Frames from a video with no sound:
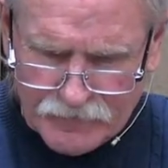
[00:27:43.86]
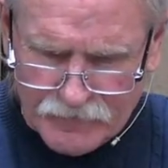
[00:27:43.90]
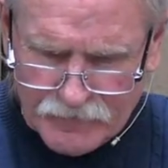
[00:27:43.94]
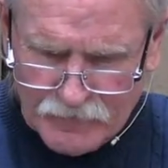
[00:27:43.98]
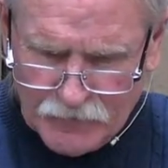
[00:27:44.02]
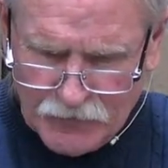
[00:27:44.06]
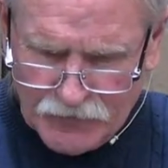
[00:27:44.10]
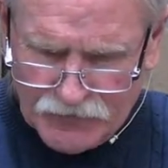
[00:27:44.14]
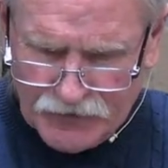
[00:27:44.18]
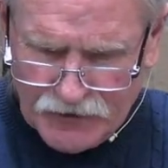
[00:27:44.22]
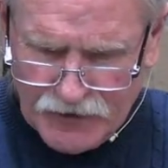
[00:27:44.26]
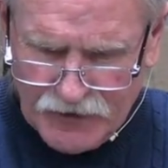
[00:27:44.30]

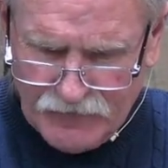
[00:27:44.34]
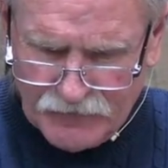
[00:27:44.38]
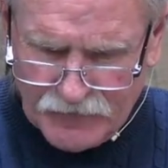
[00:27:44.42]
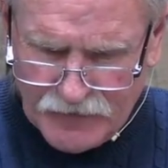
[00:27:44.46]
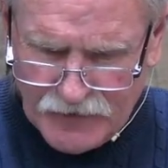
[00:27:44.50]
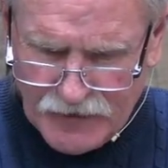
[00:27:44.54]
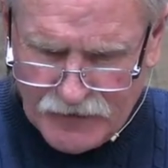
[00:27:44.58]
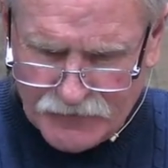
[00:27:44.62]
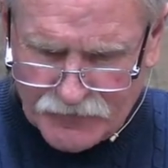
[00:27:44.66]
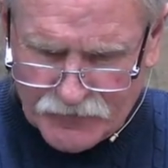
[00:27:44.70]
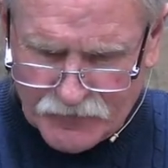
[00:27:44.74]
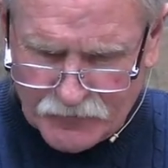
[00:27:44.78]
But David
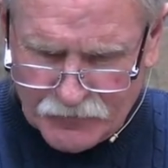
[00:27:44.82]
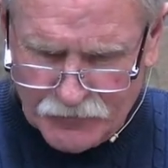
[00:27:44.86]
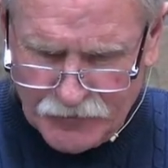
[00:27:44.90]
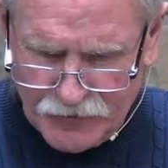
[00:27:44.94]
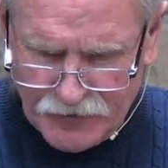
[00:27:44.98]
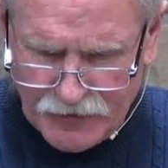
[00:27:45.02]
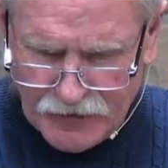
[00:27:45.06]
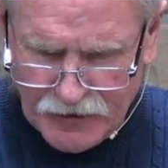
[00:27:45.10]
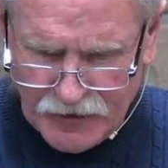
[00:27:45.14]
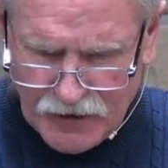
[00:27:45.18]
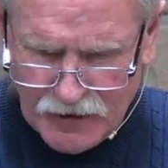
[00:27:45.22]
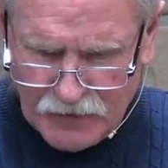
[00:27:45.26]
answered
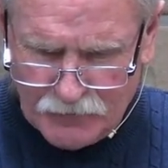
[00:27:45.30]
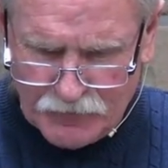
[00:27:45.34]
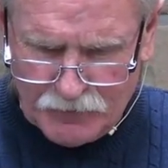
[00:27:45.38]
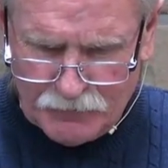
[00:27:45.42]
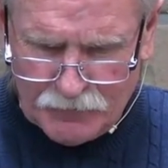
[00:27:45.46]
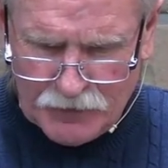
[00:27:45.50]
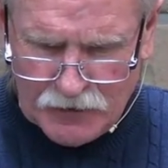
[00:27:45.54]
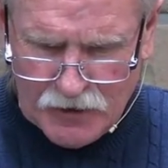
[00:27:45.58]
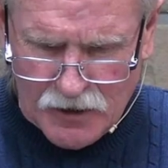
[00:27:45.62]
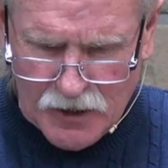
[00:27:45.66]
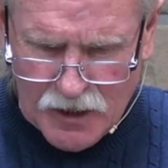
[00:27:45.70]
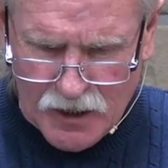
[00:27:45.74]
Rechab and
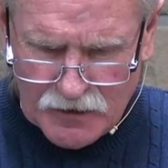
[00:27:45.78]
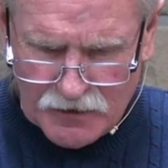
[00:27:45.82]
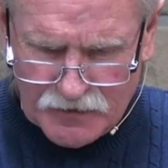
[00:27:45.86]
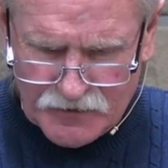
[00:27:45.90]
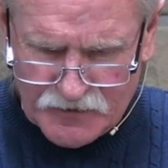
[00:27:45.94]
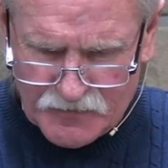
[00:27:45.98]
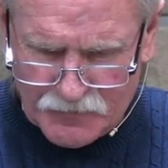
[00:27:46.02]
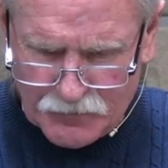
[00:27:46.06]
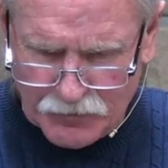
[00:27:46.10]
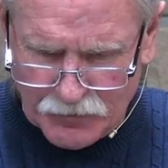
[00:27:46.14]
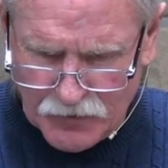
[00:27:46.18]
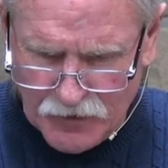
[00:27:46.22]
Baana,
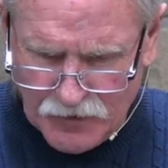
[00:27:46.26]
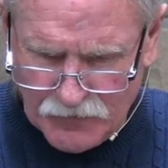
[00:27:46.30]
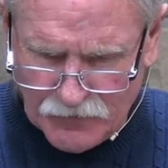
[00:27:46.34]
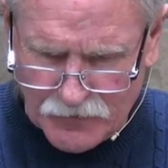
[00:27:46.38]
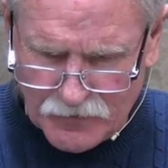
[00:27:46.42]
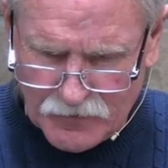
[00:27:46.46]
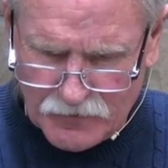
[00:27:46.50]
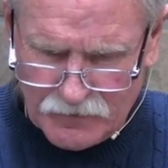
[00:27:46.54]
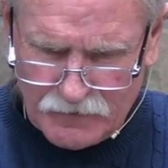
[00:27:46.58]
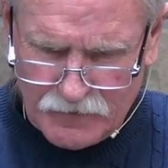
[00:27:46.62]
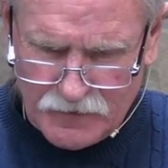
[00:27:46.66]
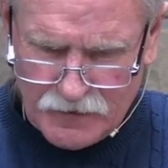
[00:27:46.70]
his
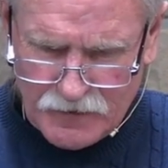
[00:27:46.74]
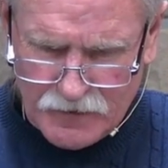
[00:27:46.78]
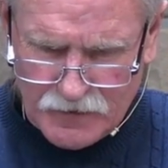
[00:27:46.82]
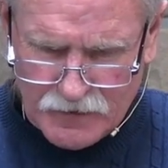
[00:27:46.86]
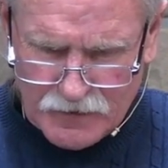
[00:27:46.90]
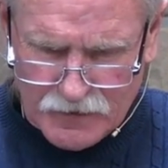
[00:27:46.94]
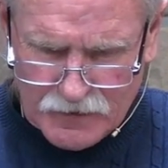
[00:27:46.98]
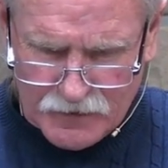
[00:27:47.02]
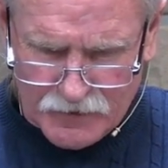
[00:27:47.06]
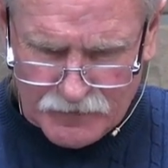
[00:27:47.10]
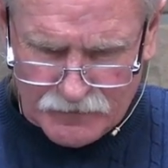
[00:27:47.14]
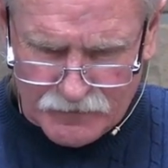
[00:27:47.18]
brother,
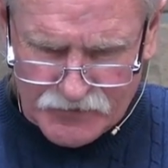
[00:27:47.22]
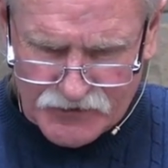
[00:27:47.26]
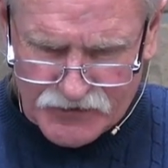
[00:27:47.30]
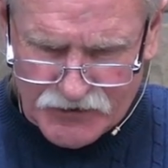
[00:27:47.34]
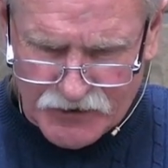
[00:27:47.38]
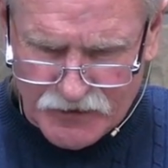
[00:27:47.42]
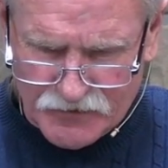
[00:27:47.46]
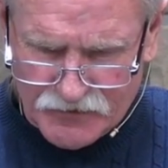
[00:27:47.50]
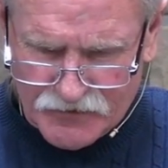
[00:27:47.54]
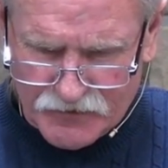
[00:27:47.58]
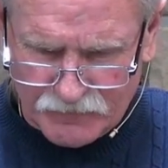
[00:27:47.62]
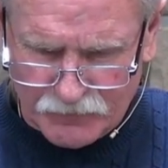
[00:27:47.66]
the
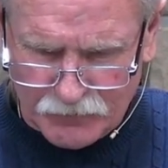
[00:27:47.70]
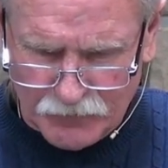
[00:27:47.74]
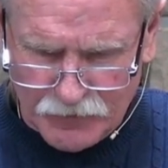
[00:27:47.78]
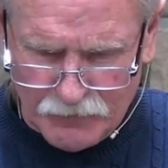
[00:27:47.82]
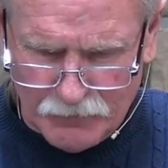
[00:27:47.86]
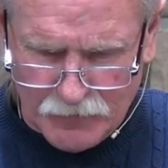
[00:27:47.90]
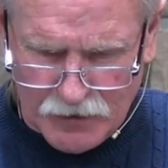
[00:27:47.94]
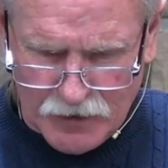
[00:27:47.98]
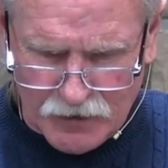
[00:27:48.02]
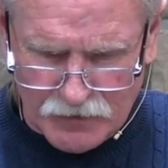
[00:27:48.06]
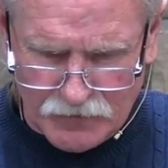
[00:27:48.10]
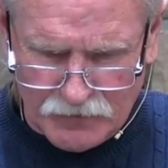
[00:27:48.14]
sons of
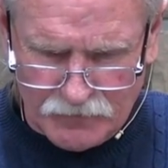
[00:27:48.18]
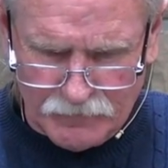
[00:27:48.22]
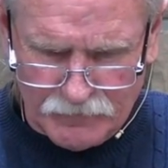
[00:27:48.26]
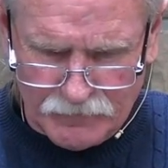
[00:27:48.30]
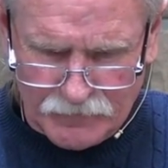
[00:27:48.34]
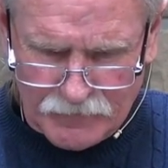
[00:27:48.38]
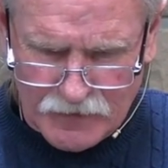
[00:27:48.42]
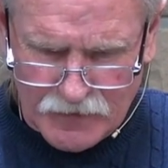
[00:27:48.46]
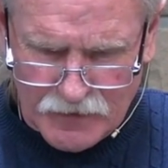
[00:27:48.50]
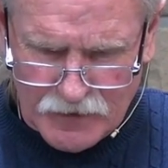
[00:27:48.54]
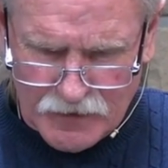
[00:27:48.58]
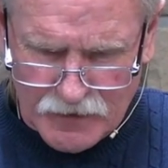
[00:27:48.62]
Rimmon
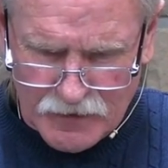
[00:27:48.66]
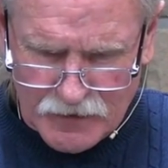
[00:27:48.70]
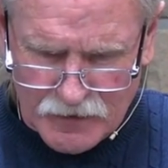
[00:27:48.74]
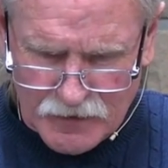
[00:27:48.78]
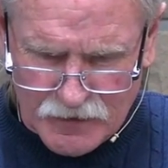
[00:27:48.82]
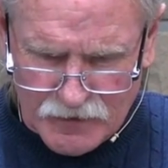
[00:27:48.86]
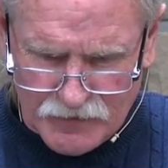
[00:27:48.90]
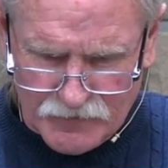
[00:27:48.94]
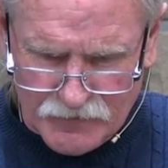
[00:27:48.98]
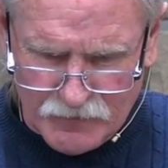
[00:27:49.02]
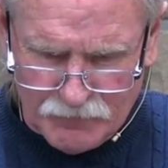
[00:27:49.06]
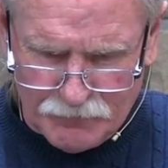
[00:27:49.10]

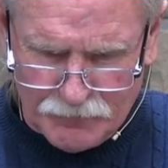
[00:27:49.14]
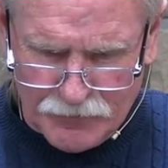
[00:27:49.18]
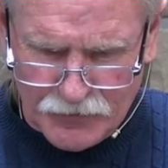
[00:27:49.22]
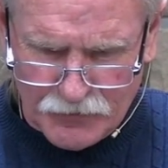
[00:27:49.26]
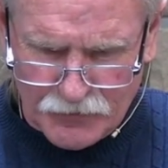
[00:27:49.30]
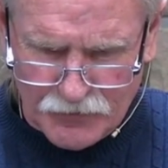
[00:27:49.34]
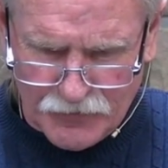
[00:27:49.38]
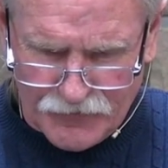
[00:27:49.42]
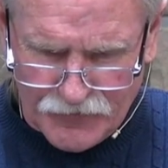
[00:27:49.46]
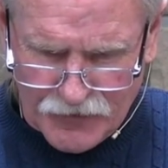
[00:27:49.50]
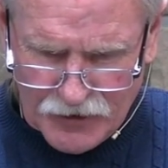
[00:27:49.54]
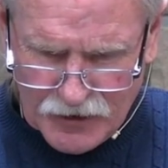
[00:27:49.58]
the
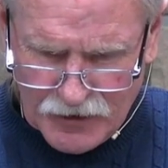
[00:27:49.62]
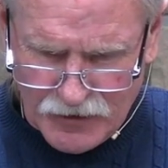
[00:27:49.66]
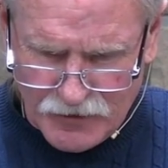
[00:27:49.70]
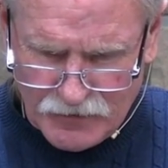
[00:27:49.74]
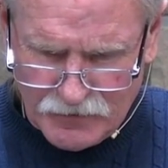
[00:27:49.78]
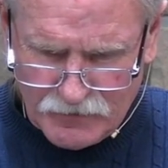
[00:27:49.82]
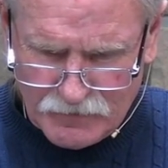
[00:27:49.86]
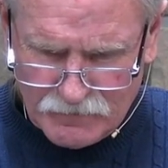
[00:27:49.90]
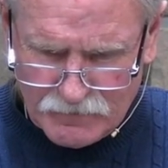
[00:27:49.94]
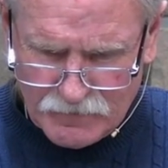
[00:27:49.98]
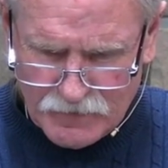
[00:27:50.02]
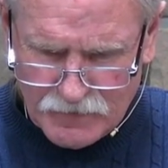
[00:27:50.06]
Beerothite,
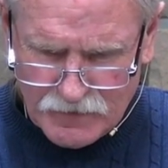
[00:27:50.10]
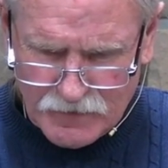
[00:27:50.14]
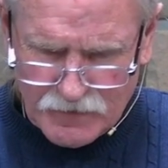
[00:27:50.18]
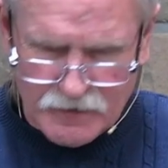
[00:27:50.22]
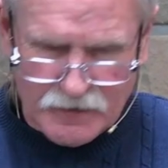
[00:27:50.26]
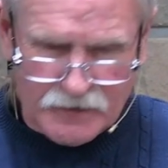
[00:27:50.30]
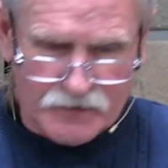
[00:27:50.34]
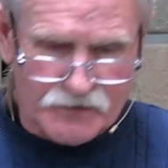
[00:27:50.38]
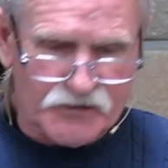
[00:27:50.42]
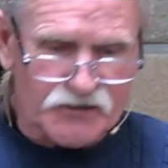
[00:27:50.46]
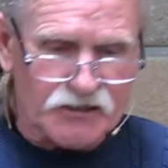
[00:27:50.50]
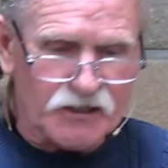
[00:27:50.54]

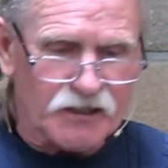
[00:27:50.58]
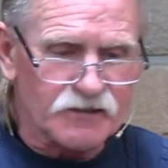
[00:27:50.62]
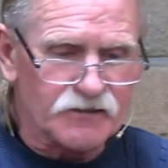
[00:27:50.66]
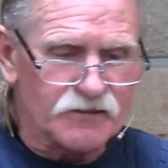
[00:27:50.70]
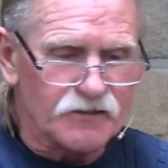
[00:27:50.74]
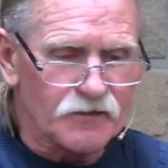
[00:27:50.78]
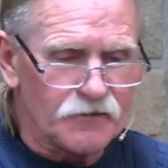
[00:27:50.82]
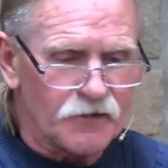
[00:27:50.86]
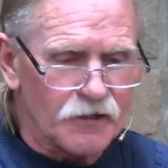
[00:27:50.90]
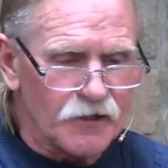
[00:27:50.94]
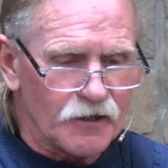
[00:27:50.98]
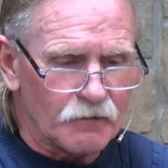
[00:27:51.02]
and said
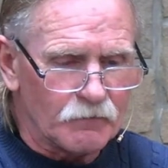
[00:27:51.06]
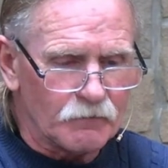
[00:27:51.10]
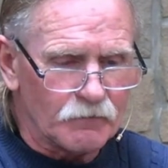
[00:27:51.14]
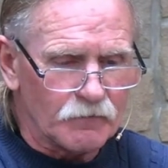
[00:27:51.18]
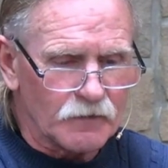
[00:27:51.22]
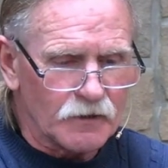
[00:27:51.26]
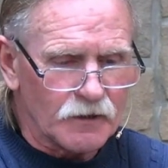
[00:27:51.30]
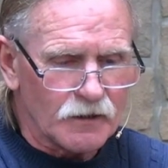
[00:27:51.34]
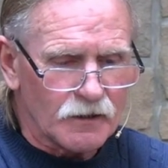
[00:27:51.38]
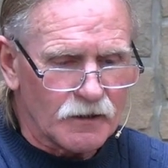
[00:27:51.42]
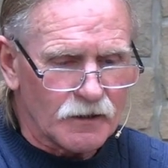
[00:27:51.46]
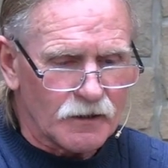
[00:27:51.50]
to them,
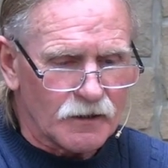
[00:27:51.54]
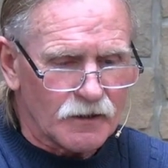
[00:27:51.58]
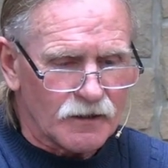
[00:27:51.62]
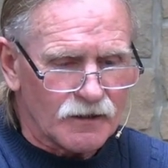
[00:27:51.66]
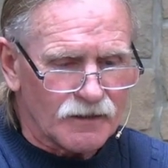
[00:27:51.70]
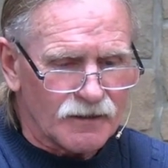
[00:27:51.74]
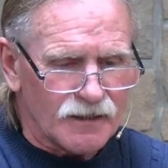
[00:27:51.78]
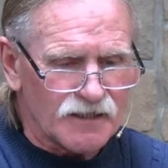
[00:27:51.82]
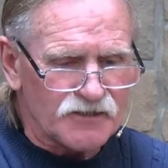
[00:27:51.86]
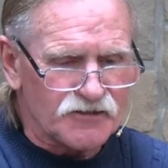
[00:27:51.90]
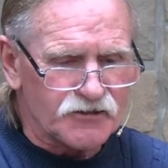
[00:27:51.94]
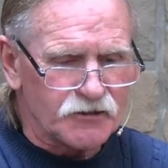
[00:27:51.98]

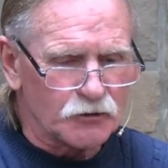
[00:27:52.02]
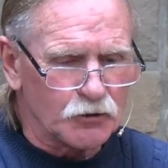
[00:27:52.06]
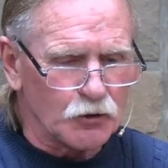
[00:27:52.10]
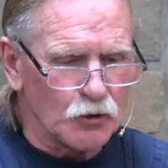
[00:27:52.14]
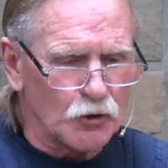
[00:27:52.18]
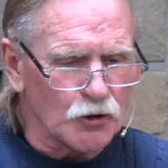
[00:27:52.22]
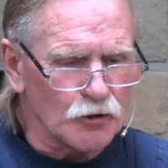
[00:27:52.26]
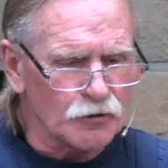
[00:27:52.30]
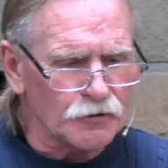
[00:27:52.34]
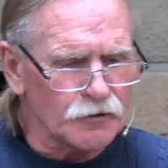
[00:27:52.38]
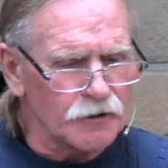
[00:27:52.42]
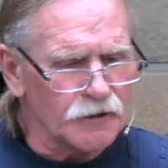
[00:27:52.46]
as the
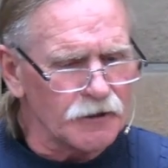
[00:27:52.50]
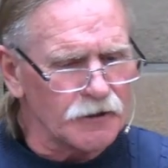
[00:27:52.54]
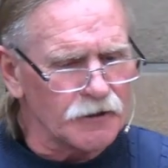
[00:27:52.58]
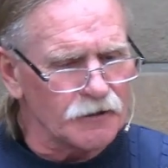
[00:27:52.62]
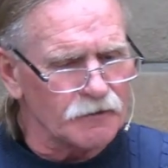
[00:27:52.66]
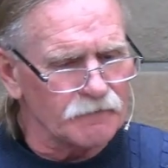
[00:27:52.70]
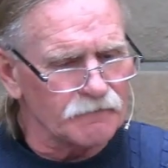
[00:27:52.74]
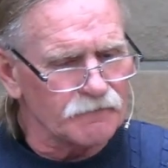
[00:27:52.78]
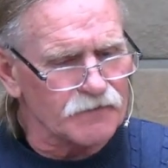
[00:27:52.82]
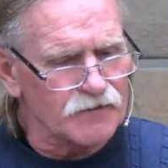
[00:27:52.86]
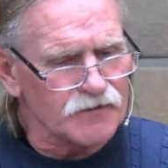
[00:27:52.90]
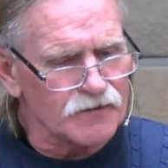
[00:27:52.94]
Lord
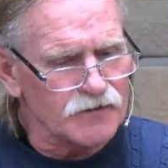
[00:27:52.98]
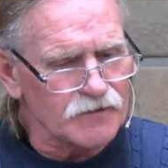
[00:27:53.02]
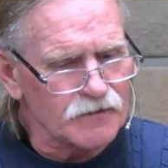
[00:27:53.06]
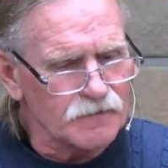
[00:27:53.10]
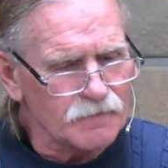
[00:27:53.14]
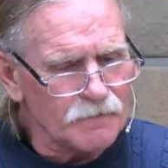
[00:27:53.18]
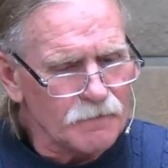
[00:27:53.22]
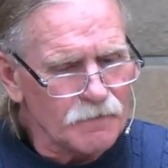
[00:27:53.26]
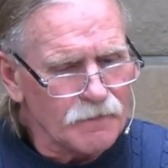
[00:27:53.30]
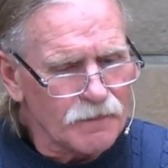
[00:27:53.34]
lives,